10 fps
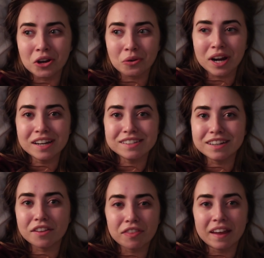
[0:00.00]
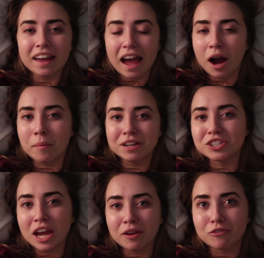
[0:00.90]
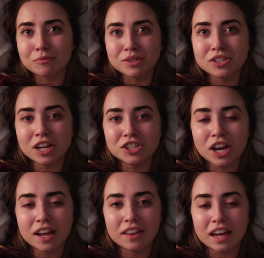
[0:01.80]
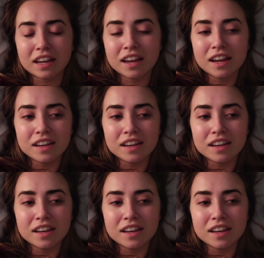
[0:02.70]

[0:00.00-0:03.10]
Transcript: crazy to think how much came from such a like